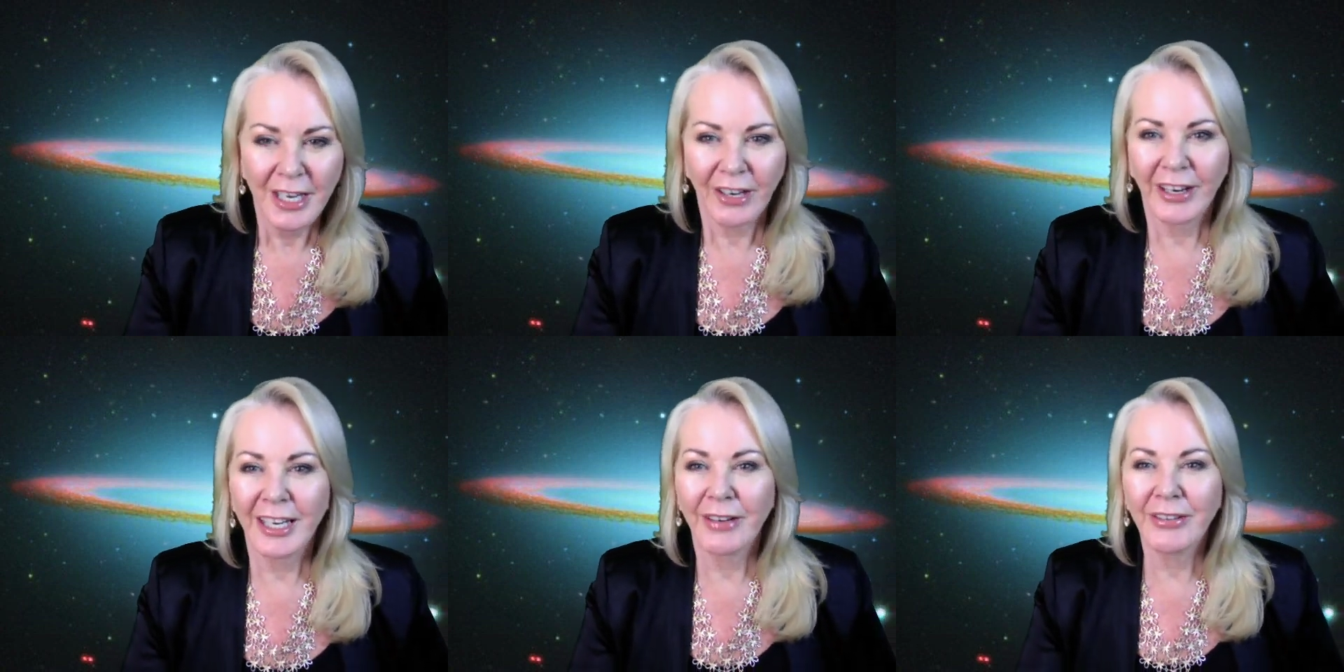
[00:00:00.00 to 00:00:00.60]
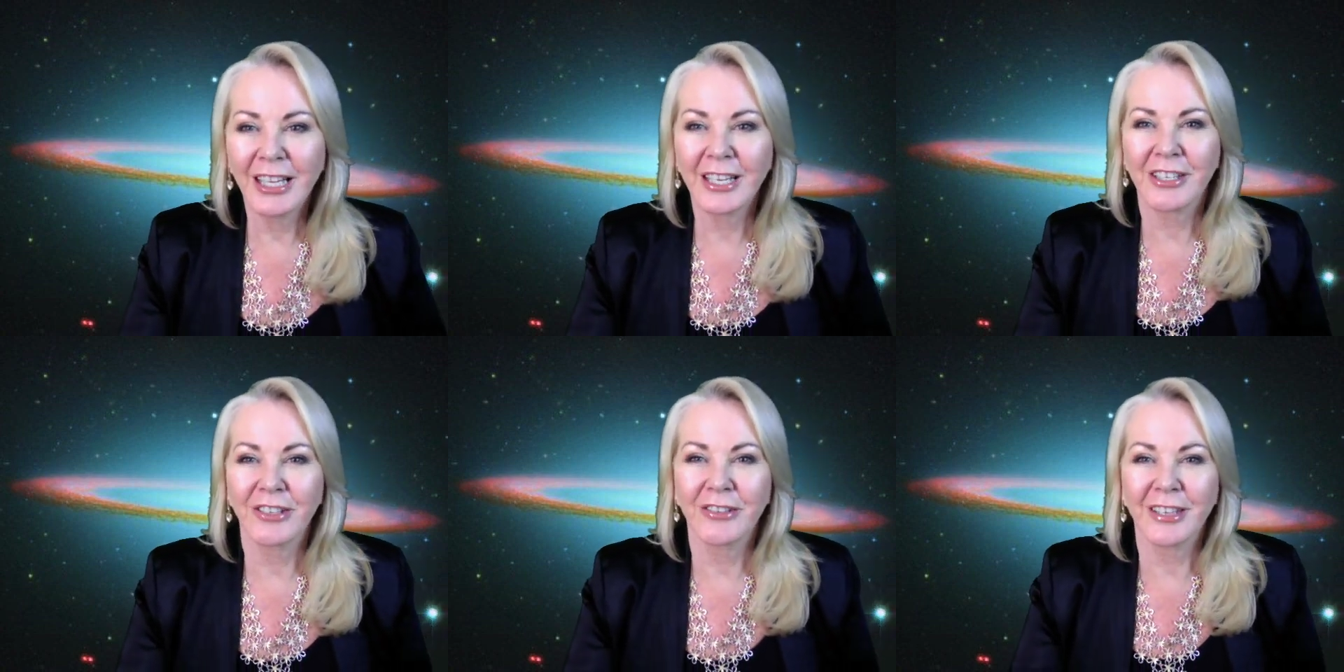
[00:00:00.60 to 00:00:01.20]
All right, love and luck
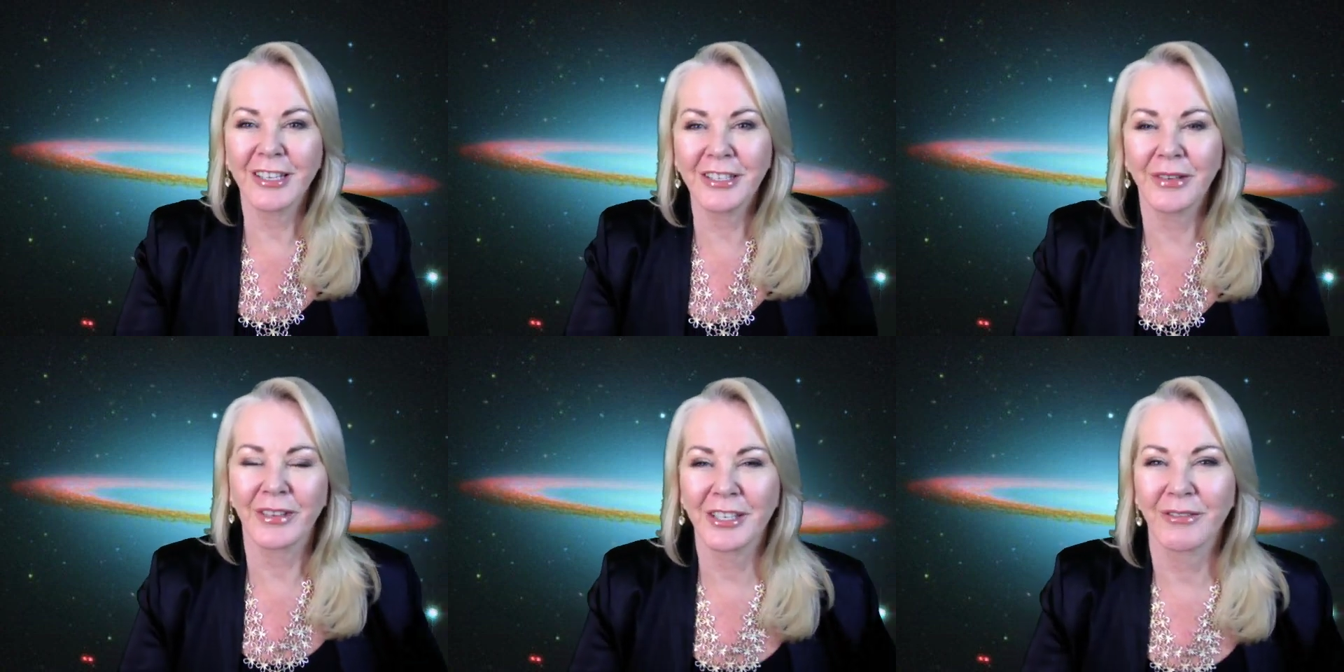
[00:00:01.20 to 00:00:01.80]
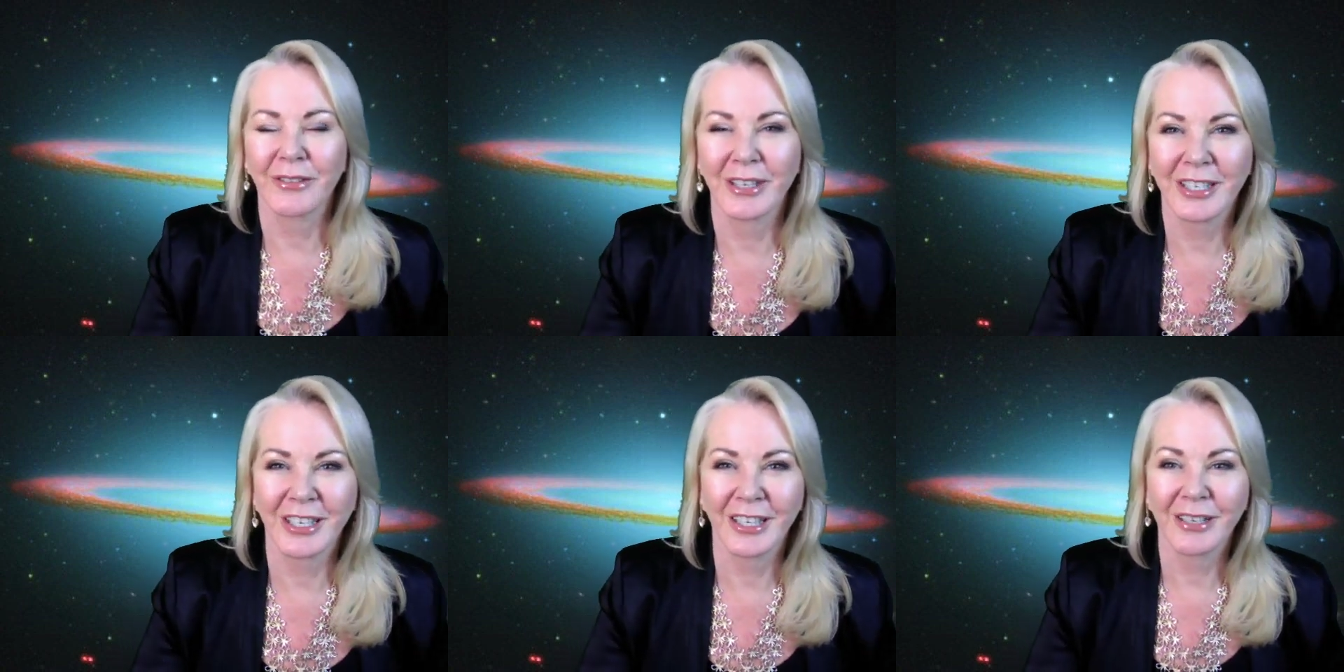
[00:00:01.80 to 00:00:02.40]
to you. Thanks so much for
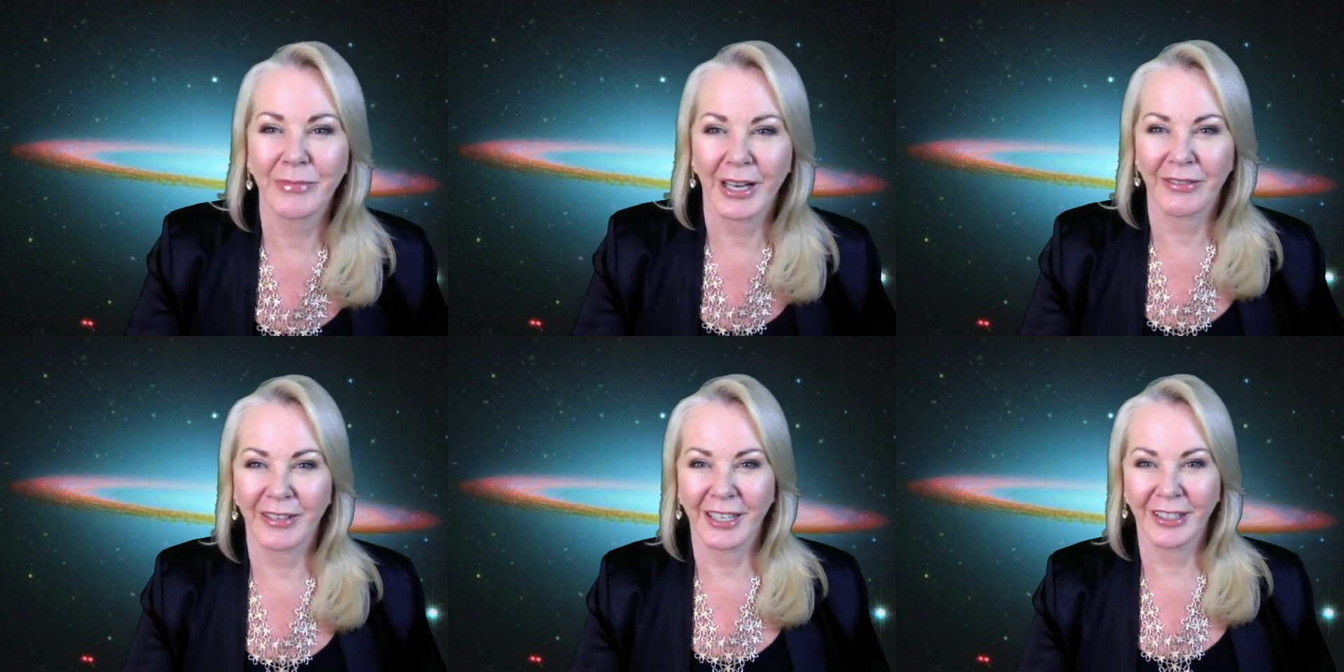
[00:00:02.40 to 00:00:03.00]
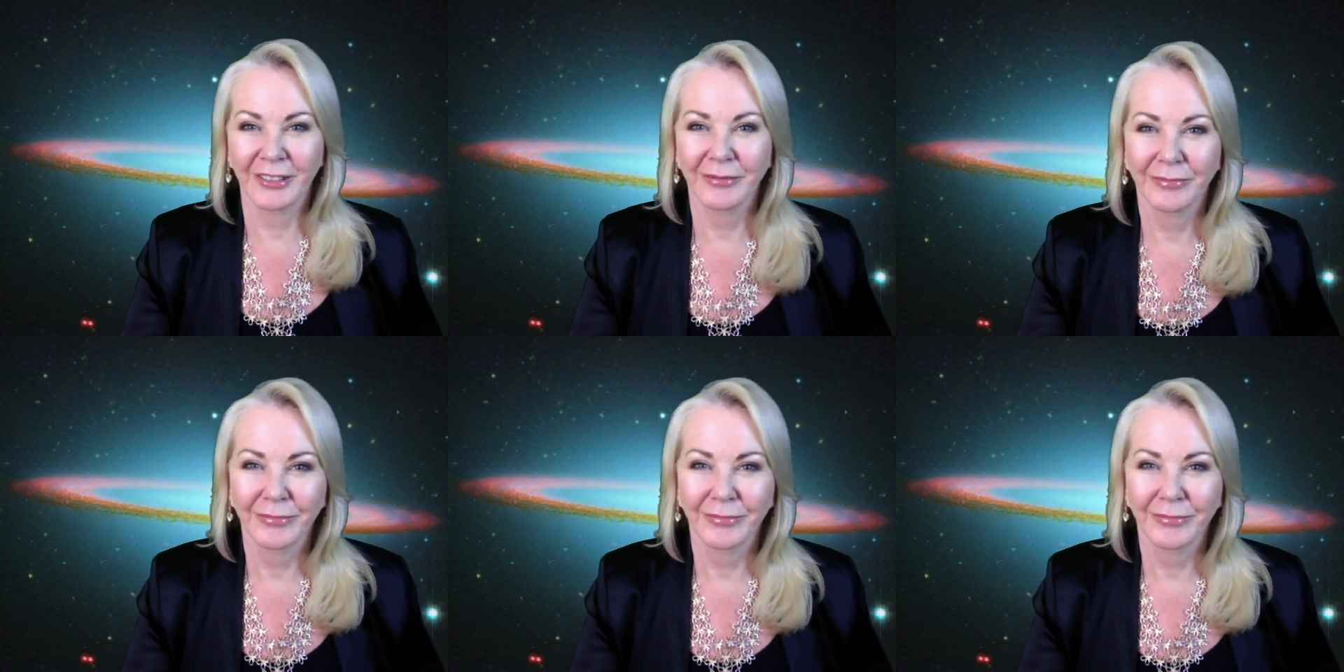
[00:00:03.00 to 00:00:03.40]
watching. Bye for now.